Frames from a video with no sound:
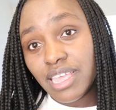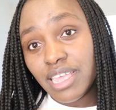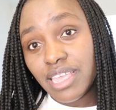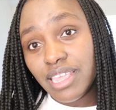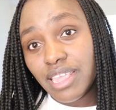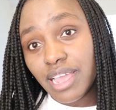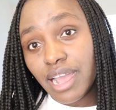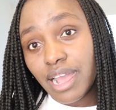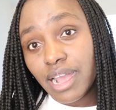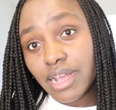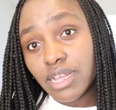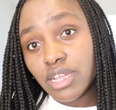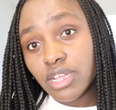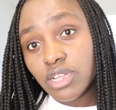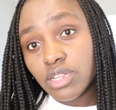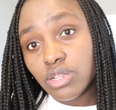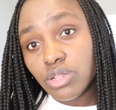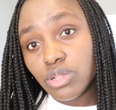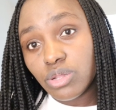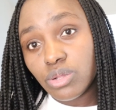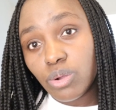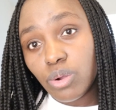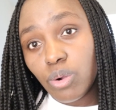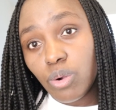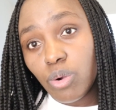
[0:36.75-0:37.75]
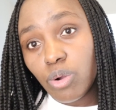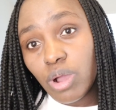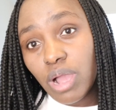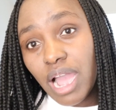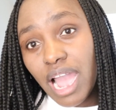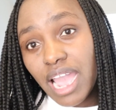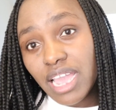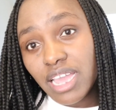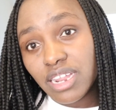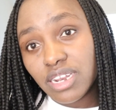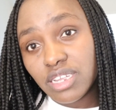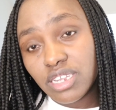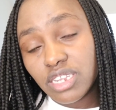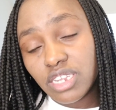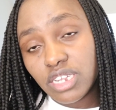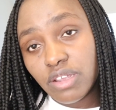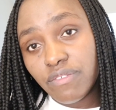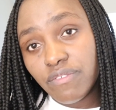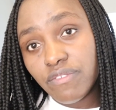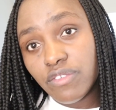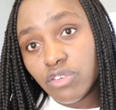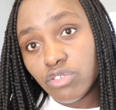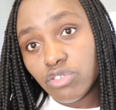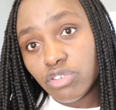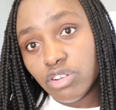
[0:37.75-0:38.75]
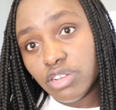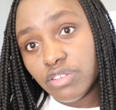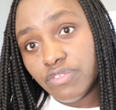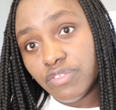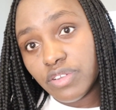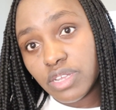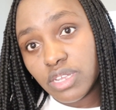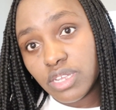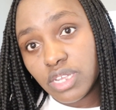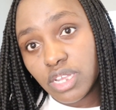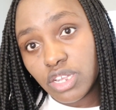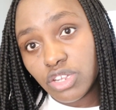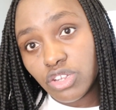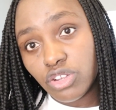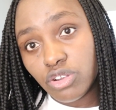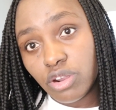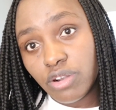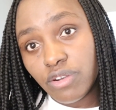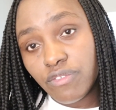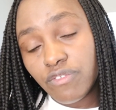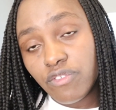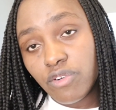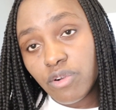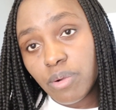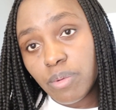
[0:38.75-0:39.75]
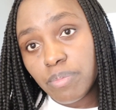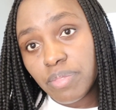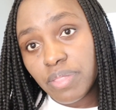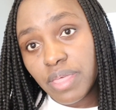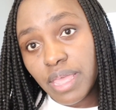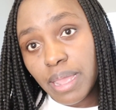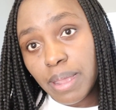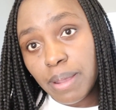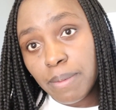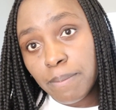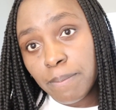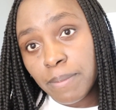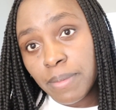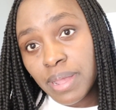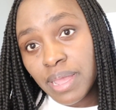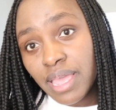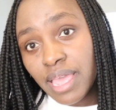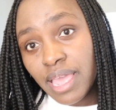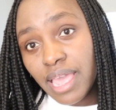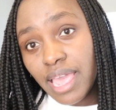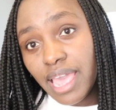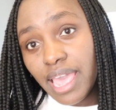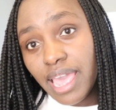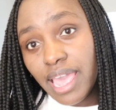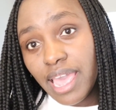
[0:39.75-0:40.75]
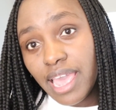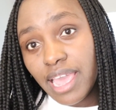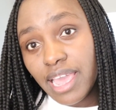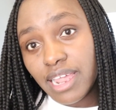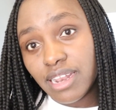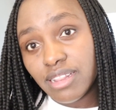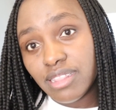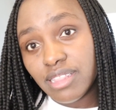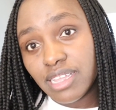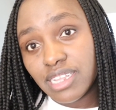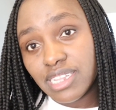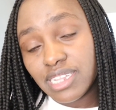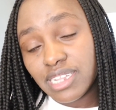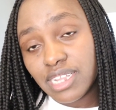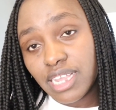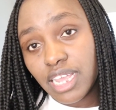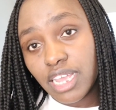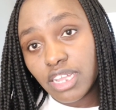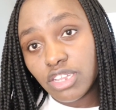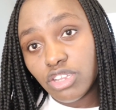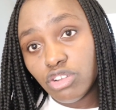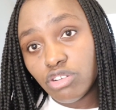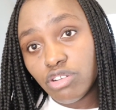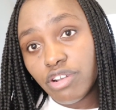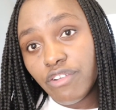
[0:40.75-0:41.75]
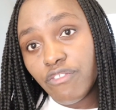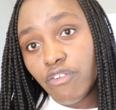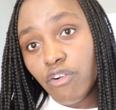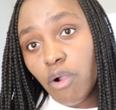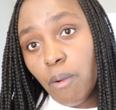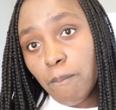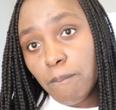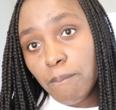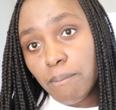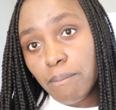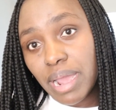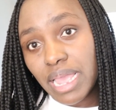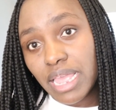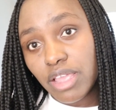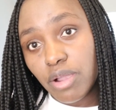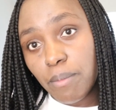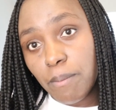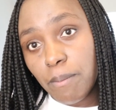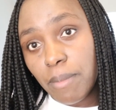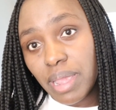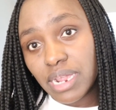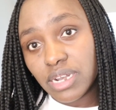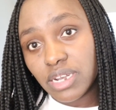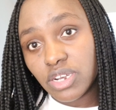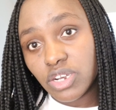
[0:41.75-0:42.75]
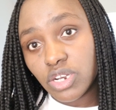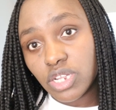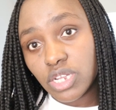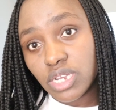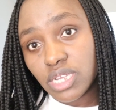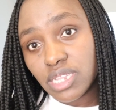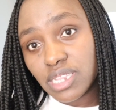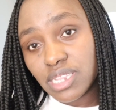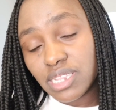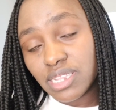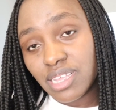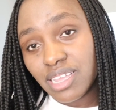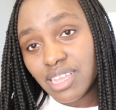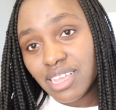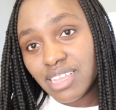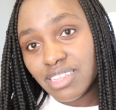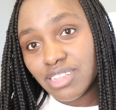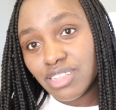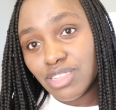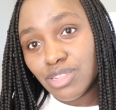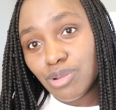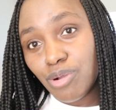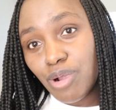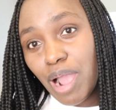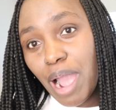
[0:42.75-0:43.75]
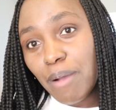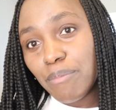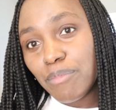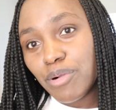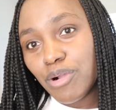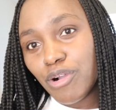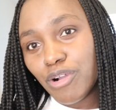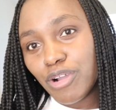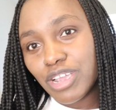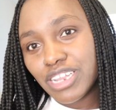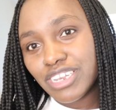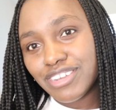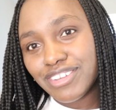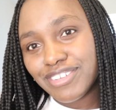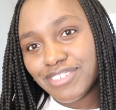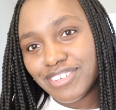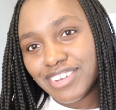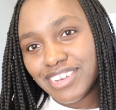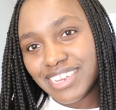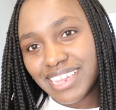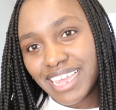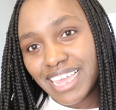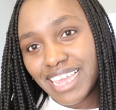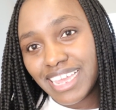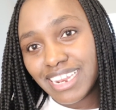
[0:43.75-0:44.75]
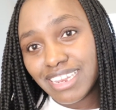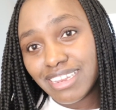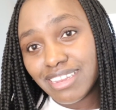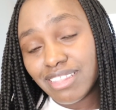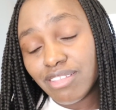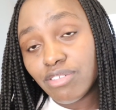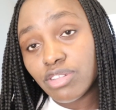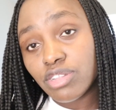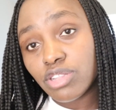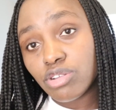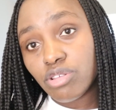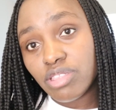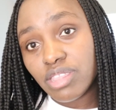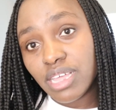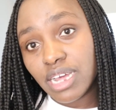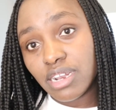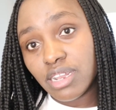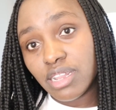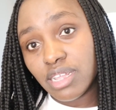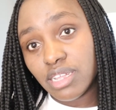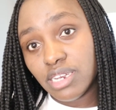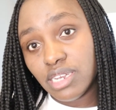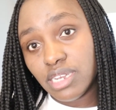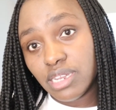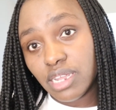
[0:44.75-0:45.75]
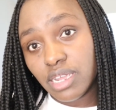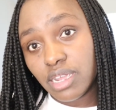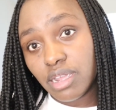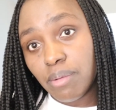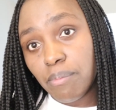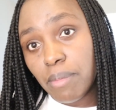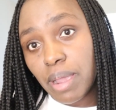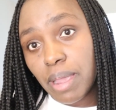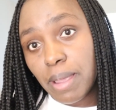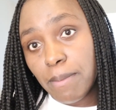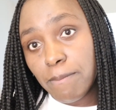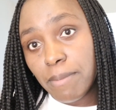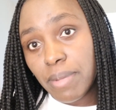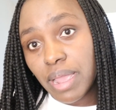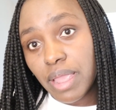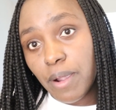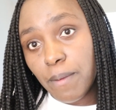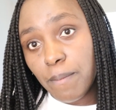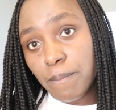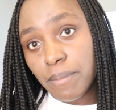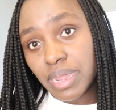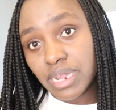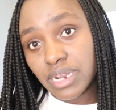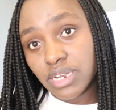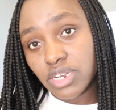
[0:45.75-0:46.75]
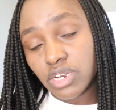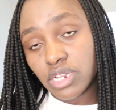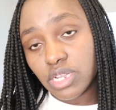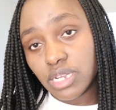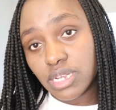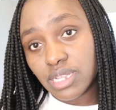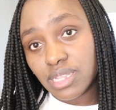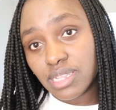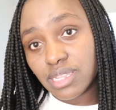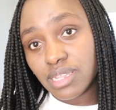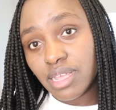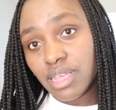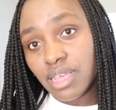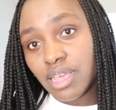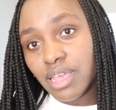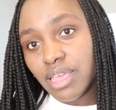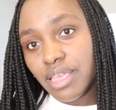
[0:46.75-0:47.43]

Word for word: yeah so i received notification from them and they scheduled for biometrics so i'm going today so that they take my biometrics.